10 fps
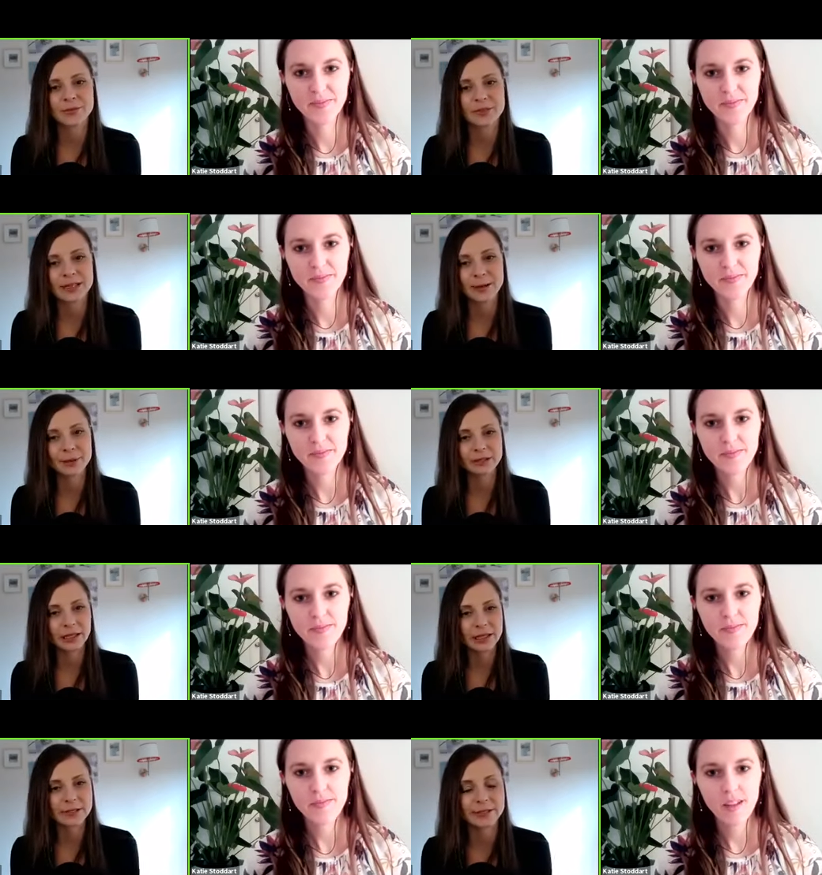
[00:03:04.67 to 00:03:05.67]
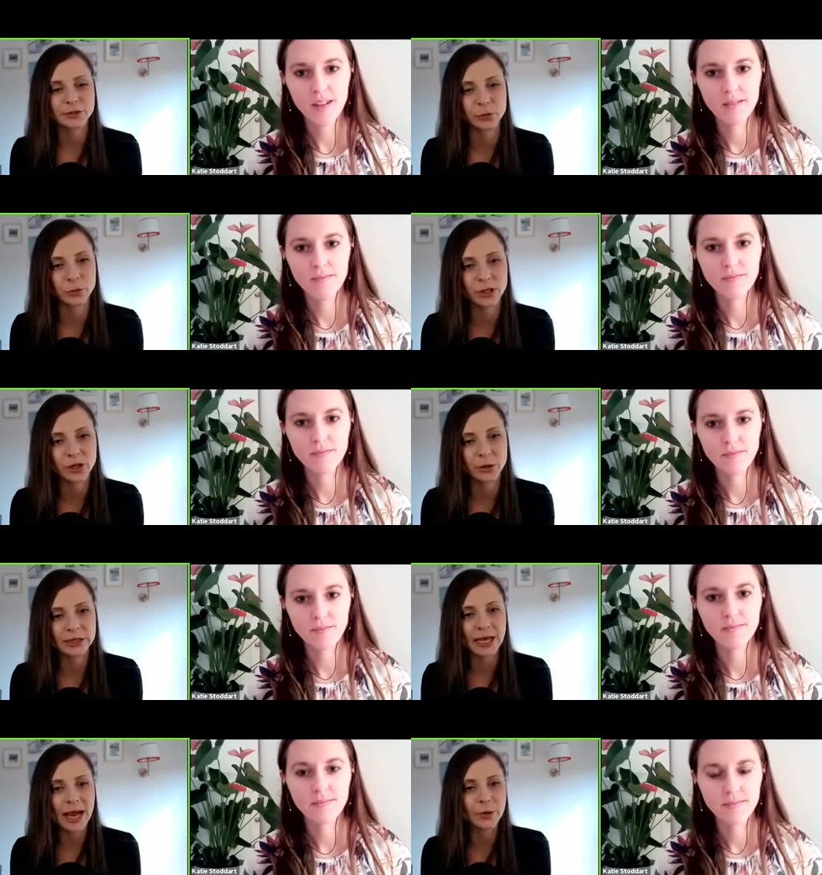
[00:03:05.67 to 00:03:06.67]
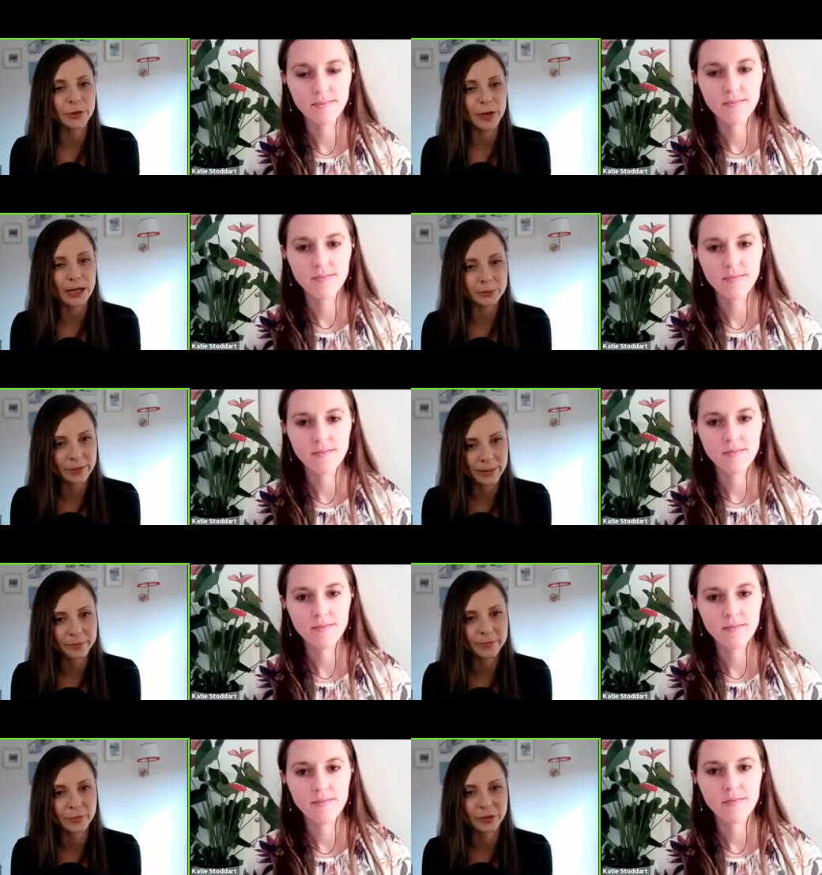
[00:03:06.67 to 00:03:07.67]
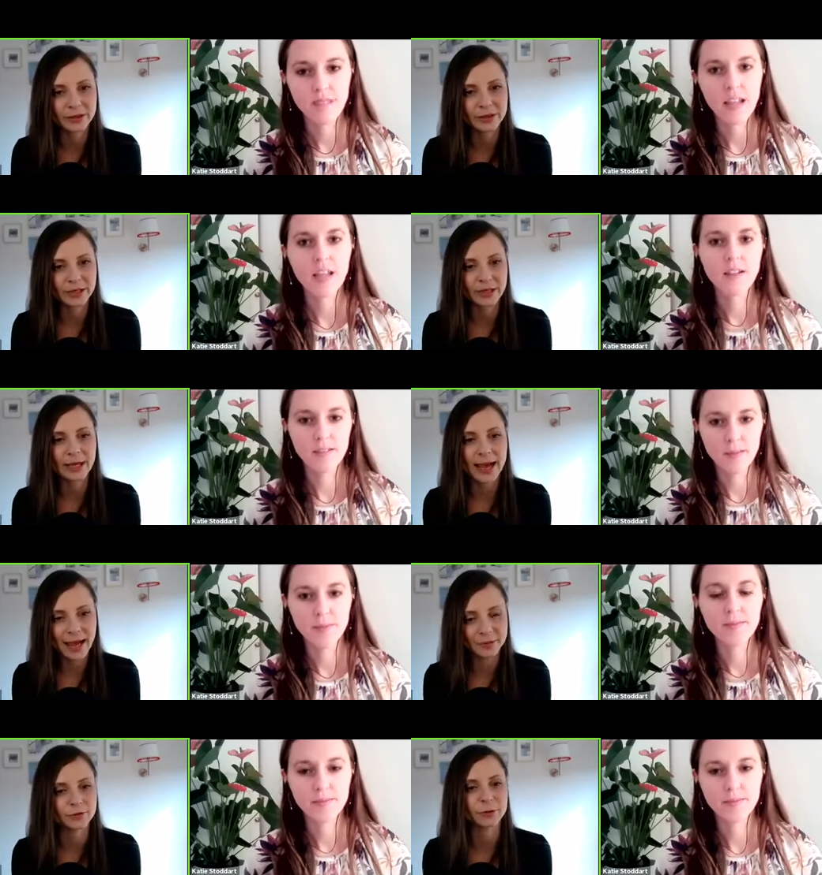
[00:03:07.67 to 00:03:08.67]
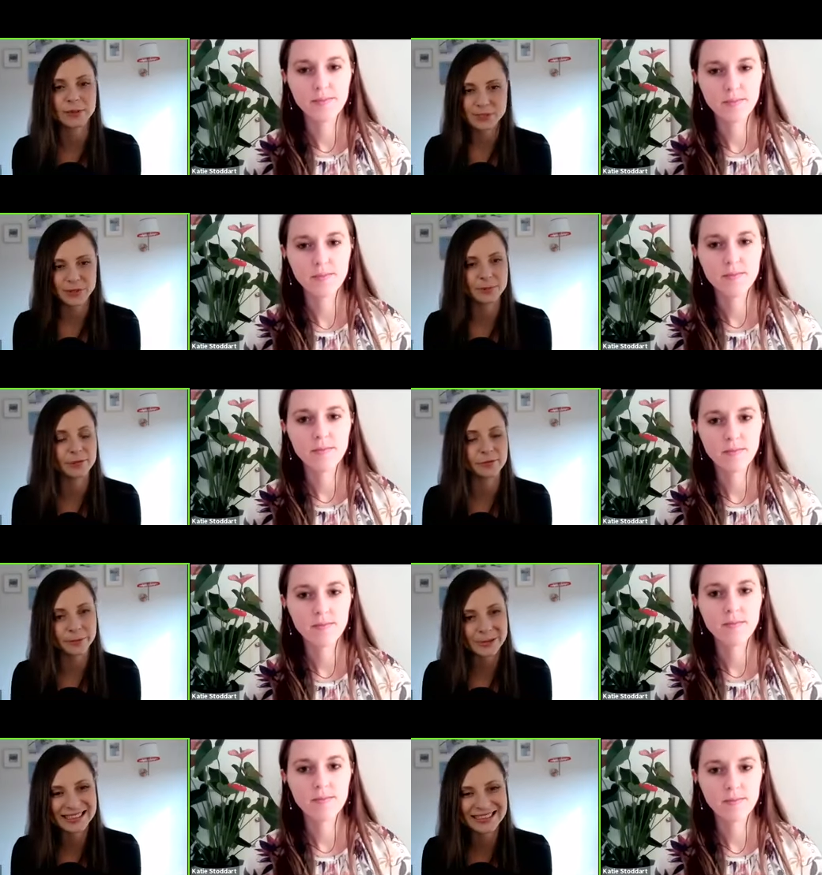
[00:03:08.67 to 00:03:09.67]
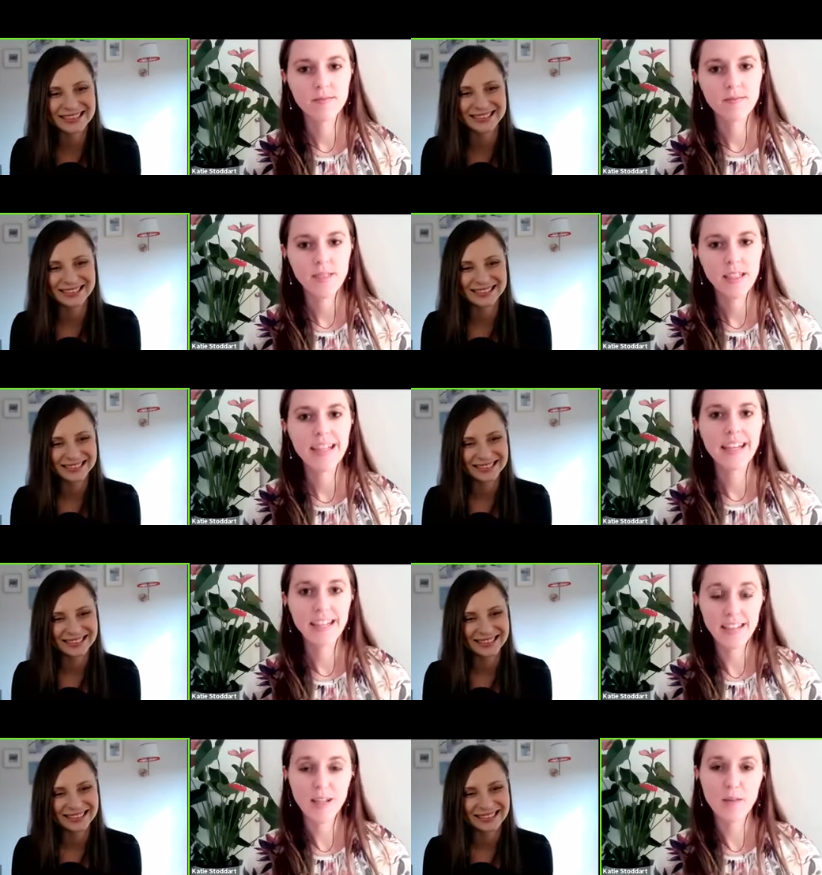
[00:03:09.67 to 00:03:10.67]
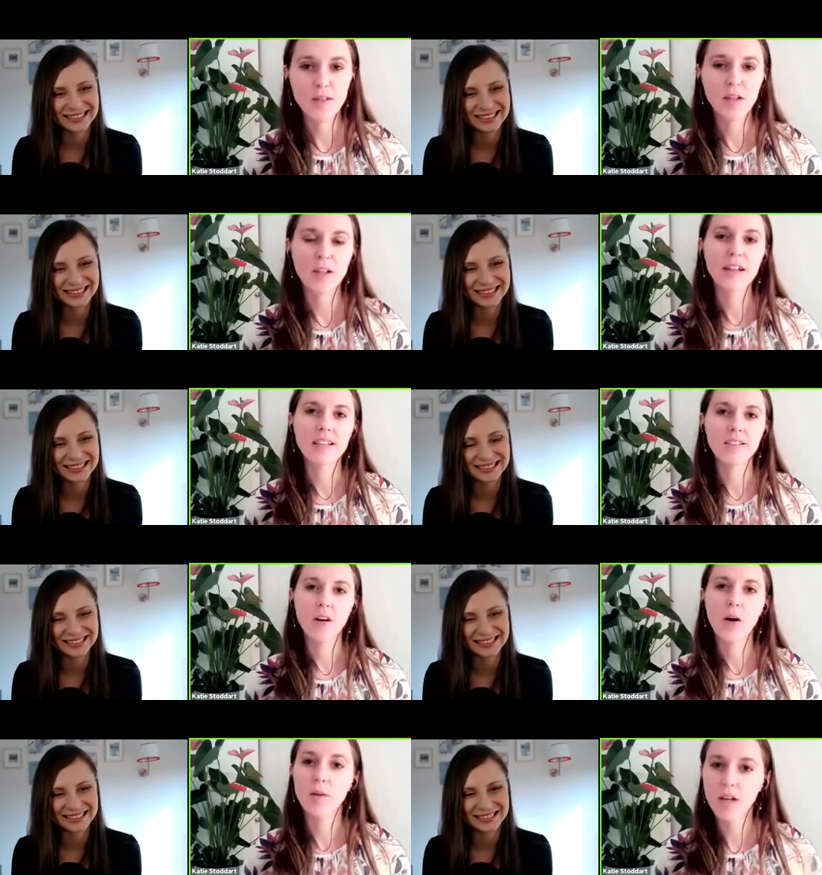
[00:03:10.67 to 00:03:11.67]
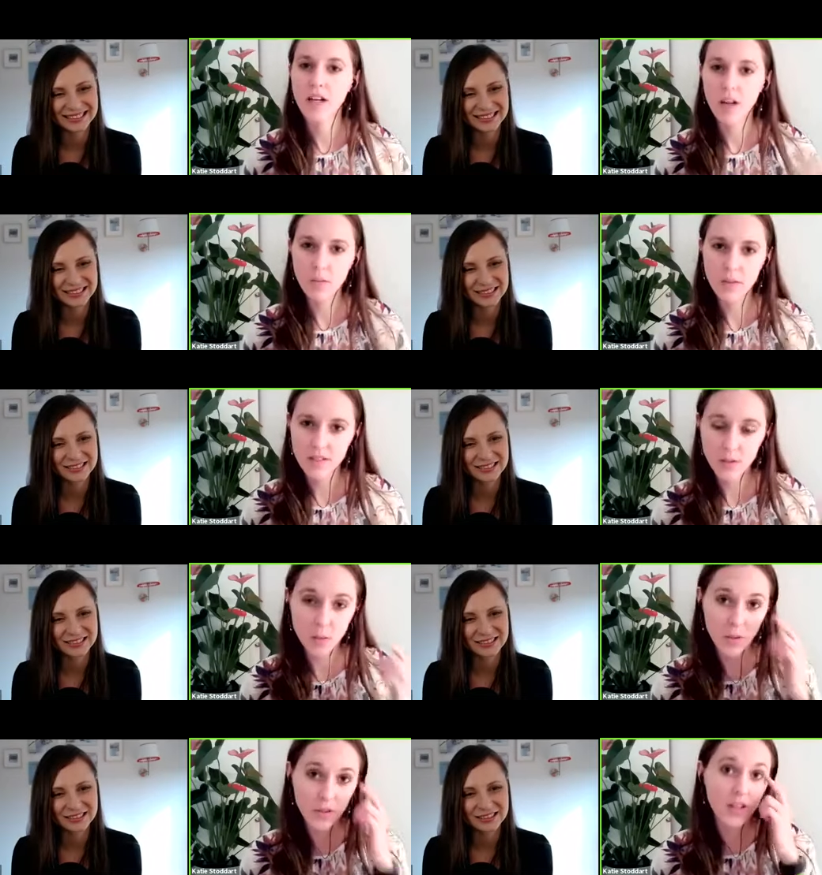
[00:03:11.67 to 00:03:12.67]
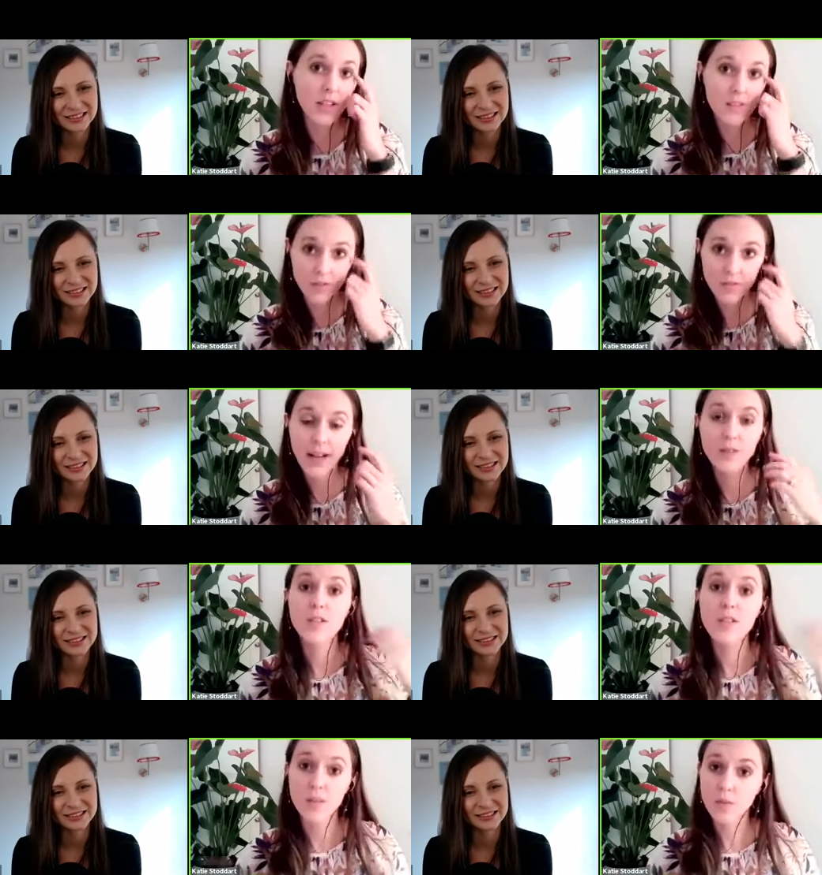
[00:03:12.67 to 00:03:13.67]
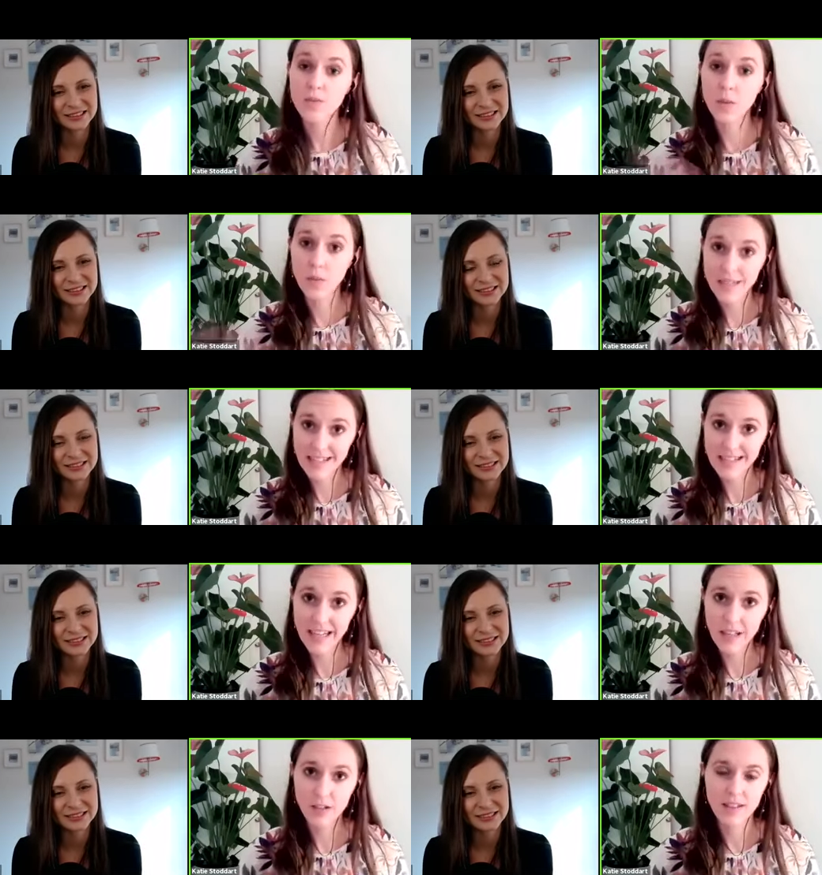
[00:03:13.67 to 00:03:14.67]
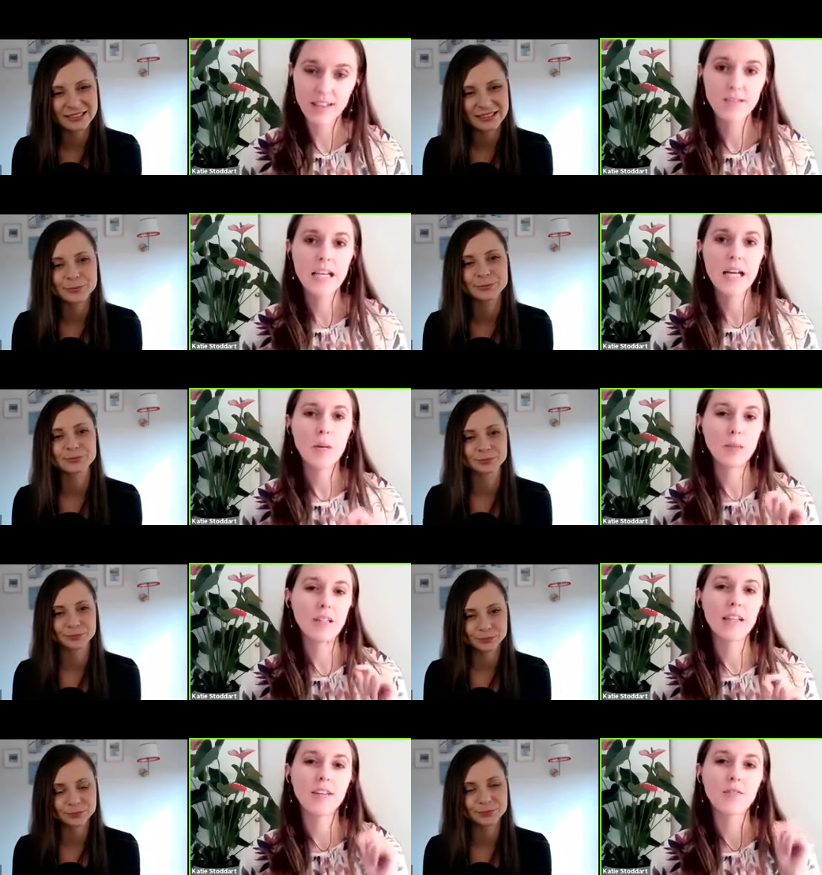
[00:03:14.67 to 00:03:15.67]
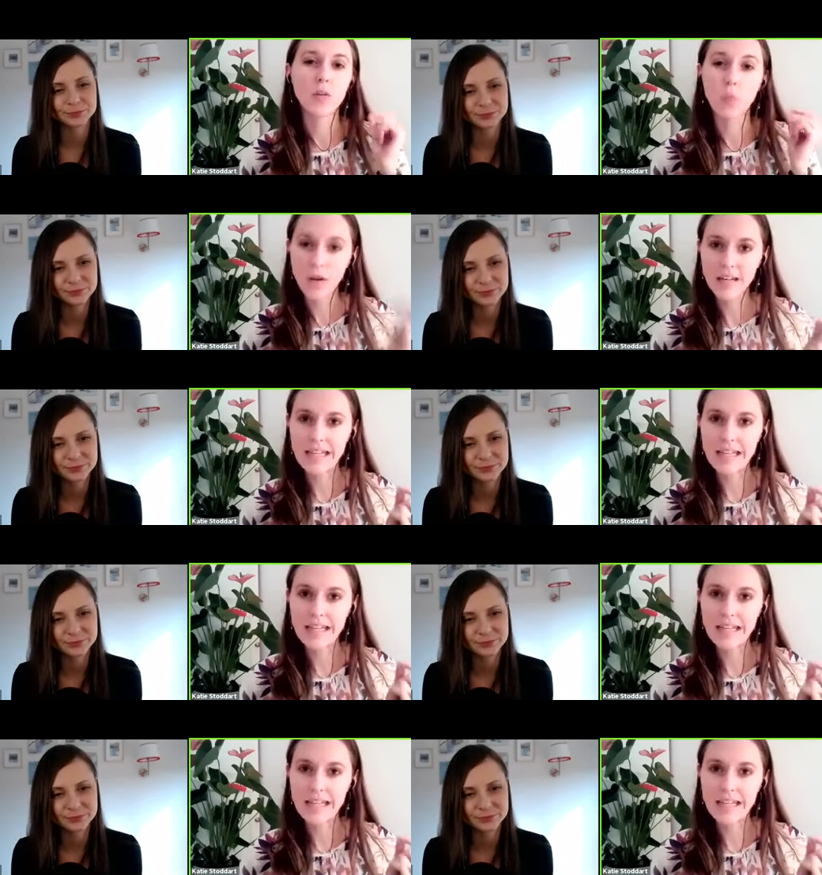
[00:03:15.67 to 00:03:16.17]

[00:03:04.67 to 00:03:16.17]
Speaker 1: of the type of clients that you work with and how you help them with uh, high performance, peak performance?
Speaker 2: Yes, absolutely. So I work a lot with entrepreneurs and founders and also with executives. But to give you one